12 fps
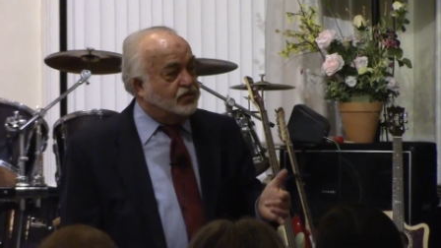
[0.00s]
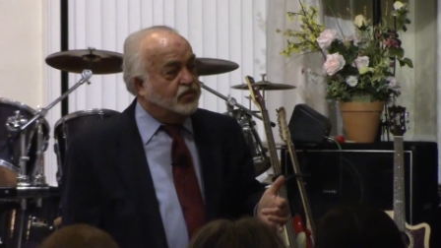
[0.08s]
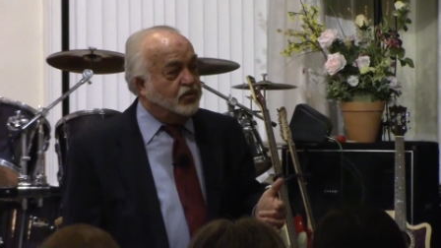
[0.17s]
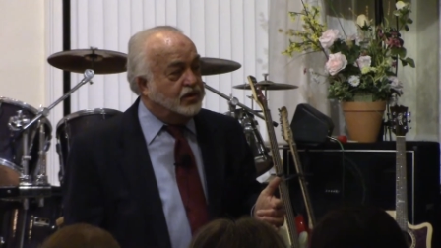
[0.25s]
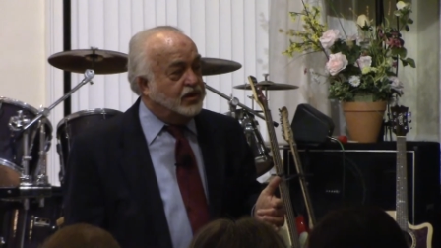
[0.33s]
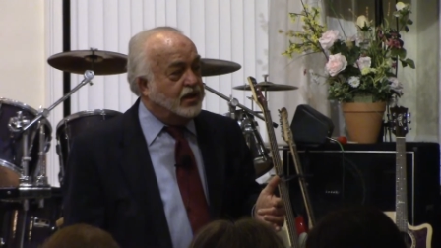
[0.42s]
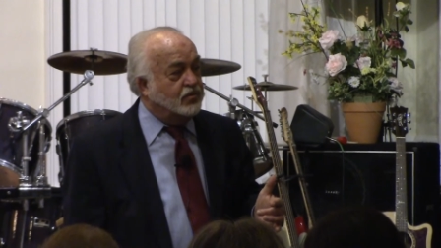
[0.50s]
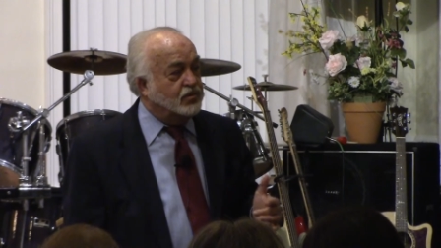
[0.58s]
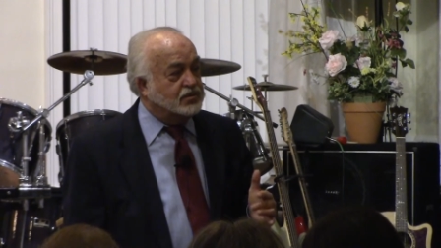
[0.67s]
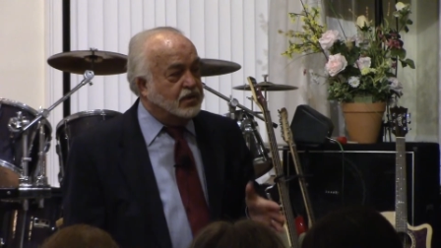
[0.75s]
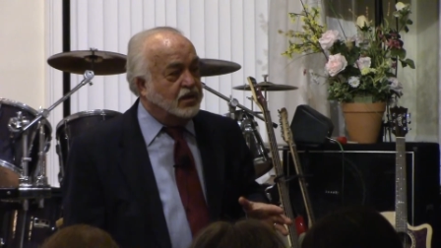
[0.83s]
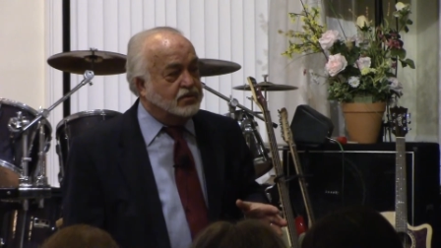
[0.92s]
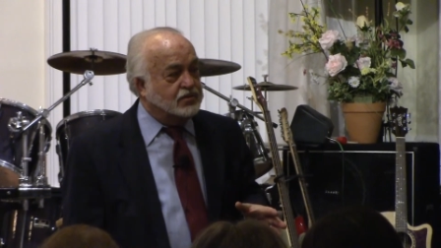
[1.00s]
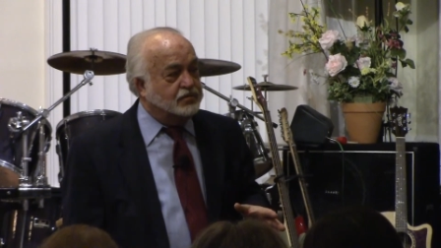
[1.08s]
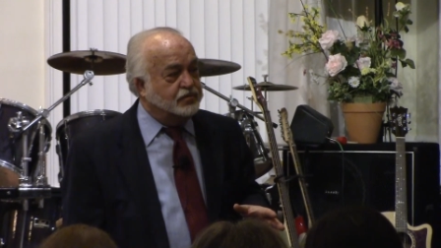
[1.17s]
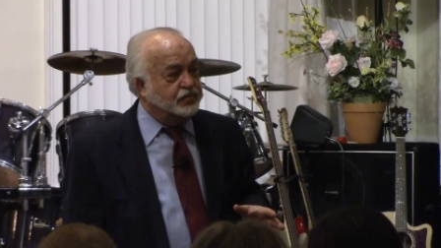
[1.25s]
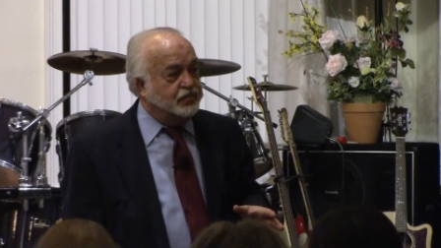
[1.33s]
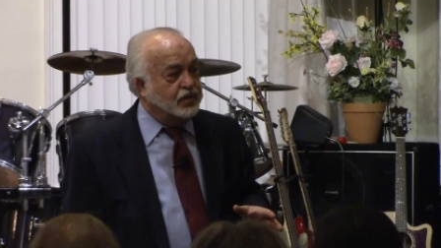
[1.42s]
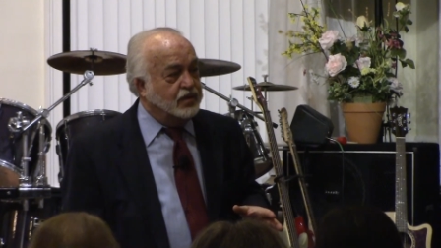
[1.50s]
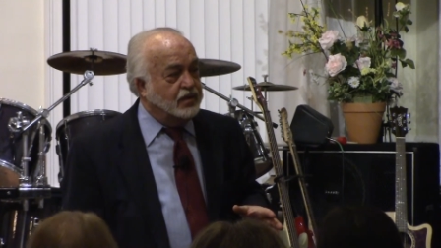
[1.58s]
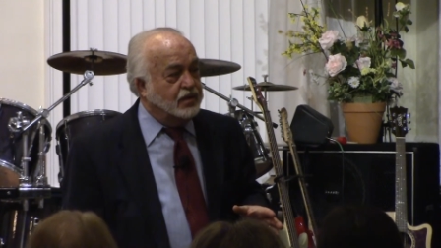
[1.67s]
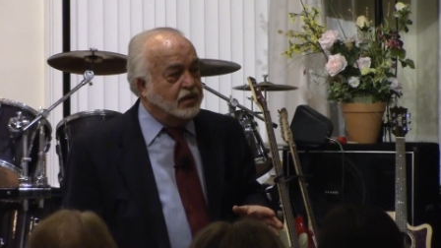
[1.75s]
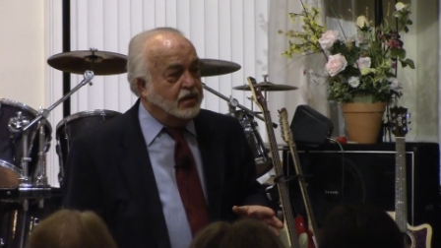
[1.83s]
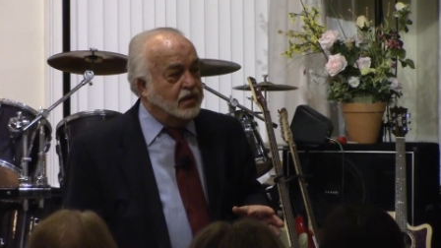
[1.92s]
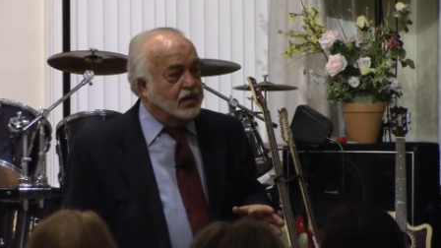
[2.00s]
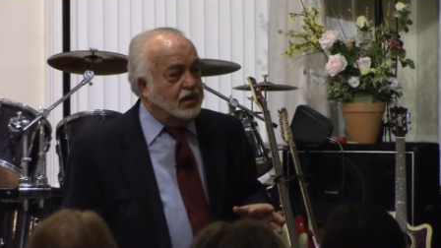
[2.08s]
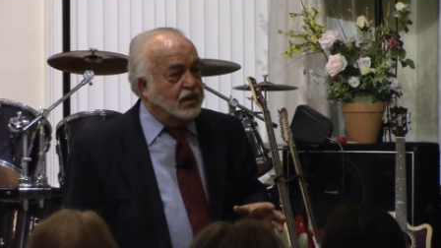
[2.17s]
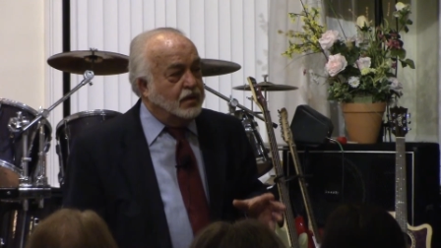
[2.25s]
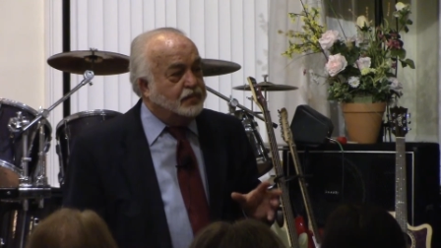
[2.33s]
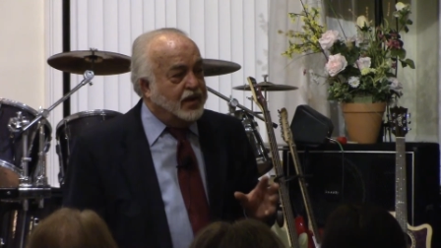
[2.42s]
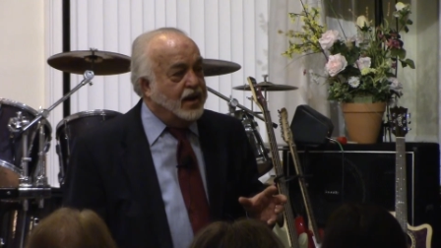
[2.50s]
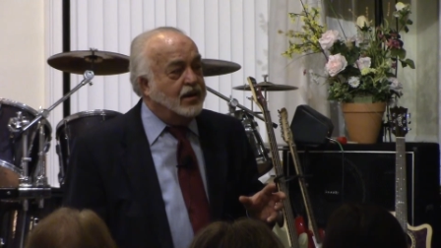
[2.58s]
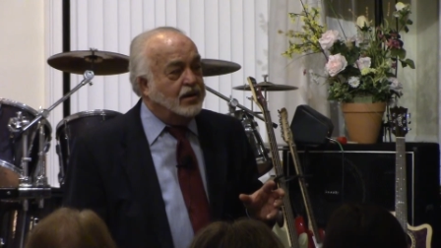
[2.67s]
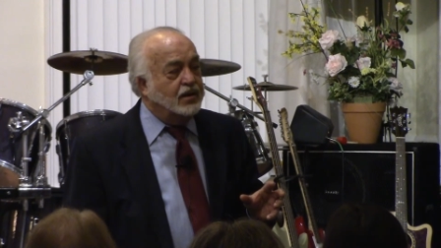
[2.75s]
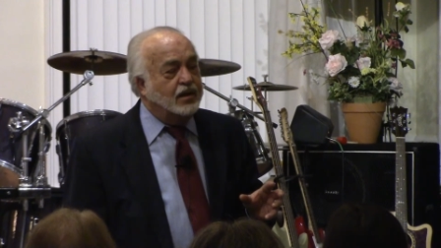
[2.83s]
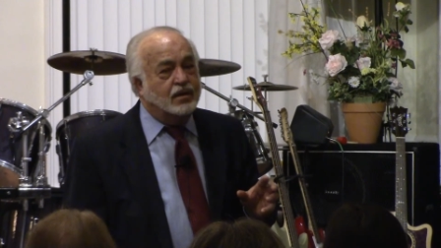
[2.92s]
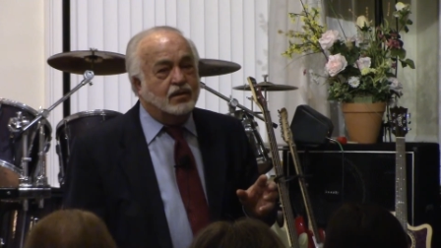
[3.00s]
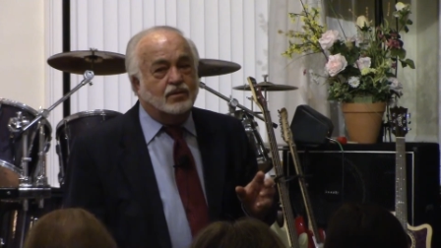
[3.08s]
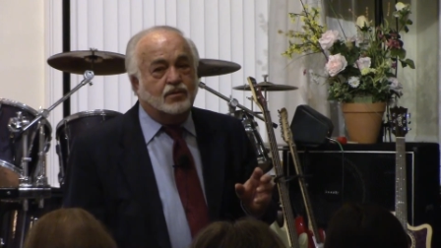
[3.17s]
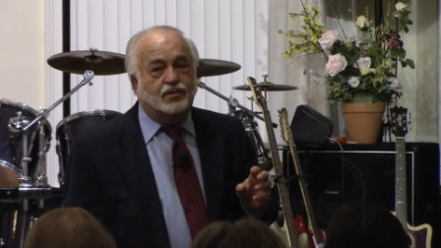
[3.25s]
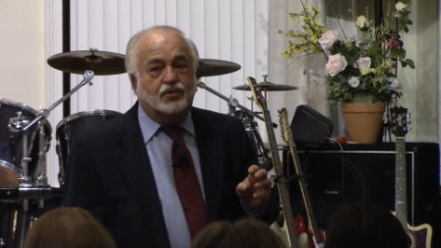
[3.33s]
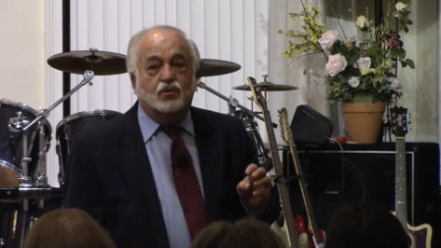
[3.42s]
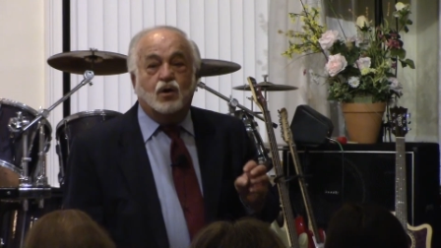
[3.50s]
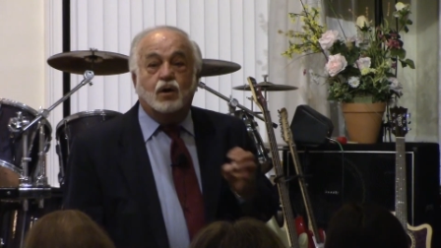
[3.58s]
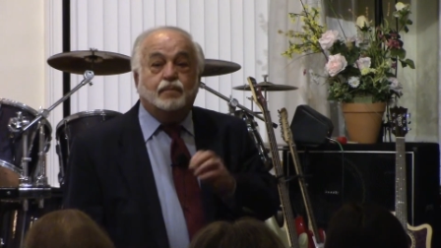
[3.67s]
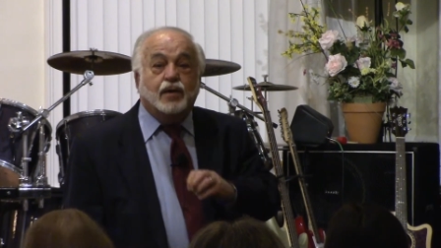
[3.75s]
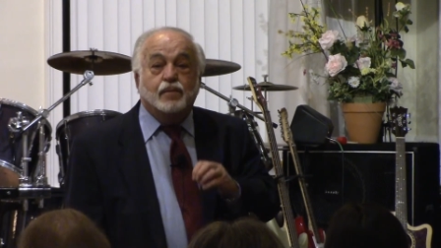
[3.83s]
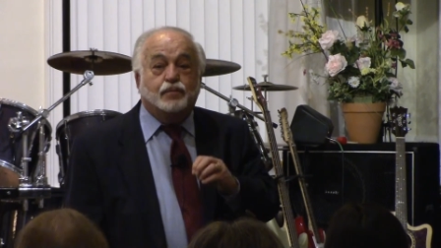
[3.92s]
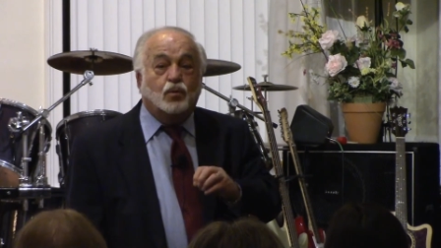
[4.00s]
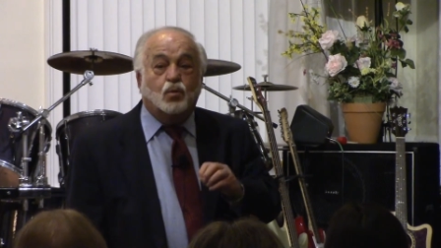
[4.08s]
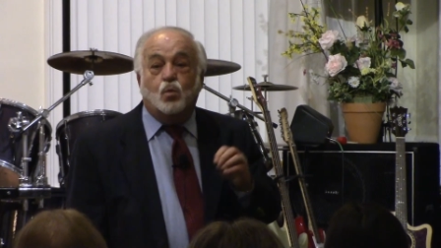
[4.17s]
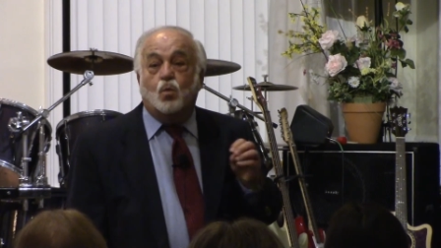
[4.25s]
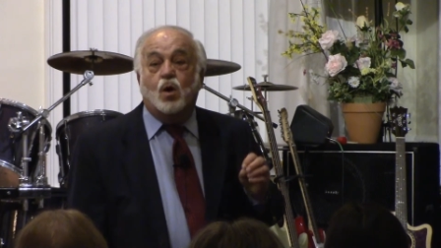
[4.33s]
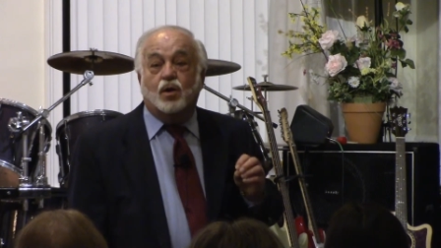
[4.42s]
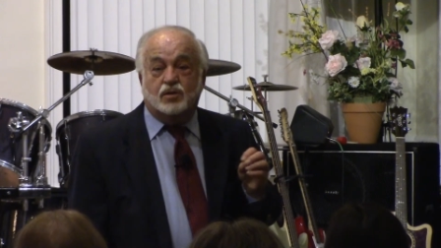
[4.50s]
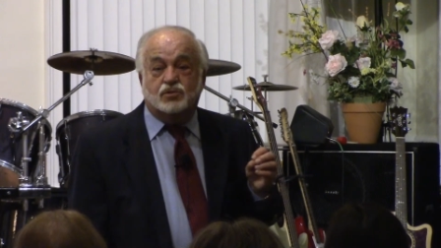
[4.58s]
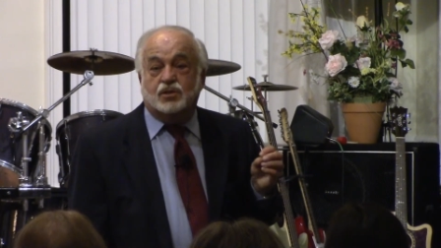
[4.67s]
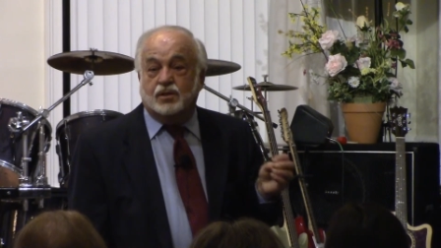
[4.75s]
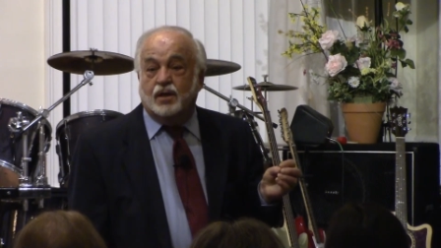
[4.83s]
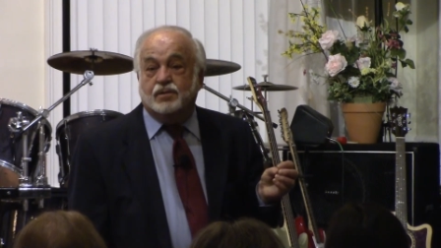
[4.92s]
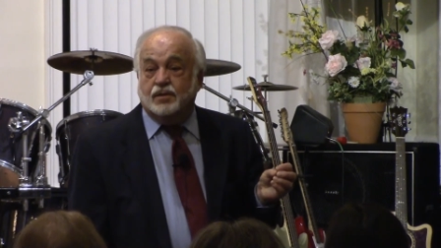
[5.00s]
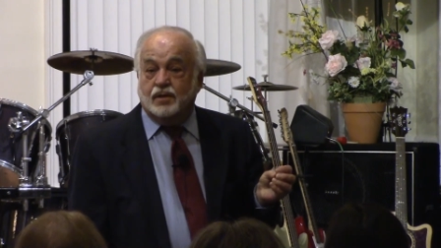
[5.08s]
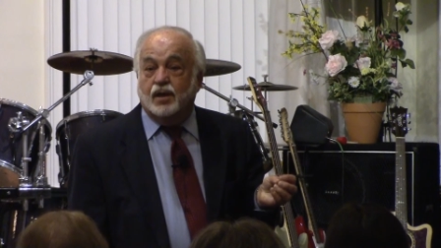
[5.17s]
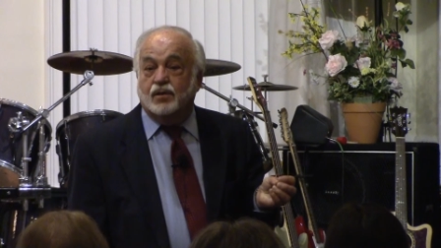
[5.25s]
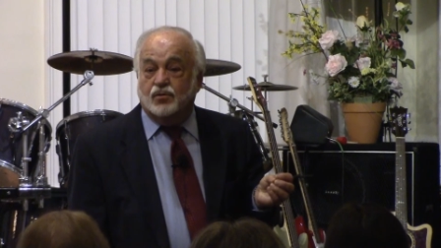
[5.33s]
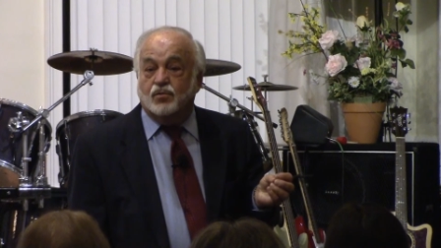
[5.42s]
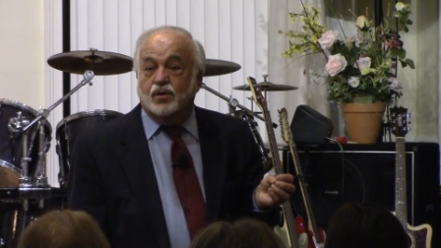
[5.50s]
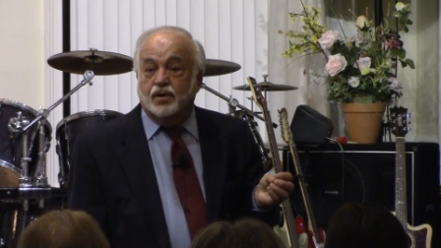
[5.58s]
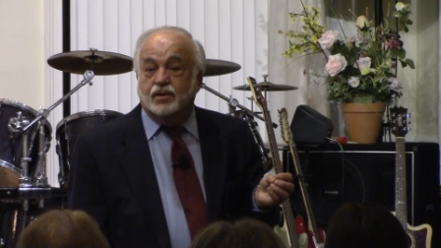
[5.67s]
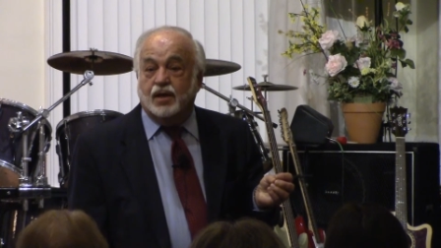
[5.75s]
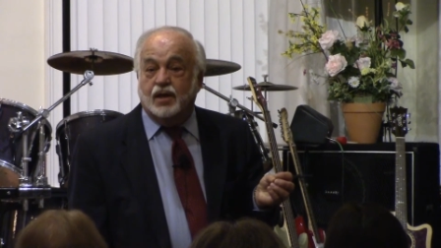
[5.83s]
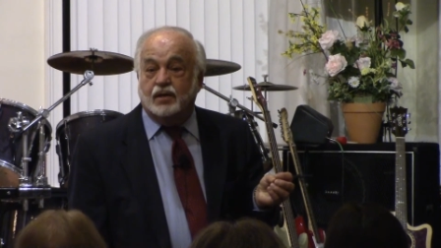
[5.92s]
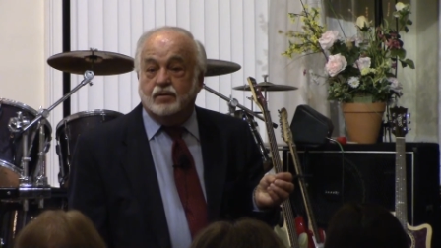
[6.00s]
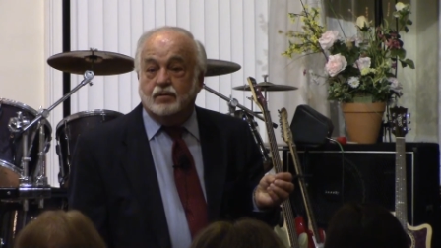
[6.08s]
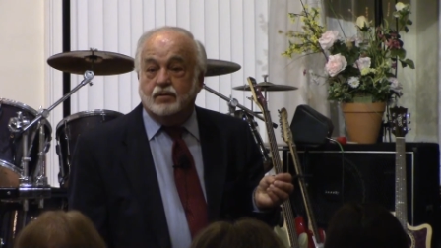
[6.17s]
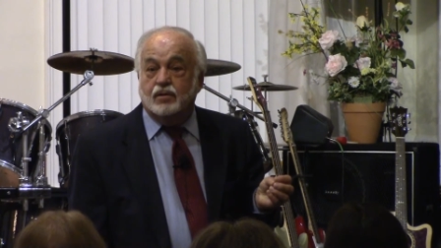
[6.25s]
for a date was this. Apparently, there are people who want us to get together on a date.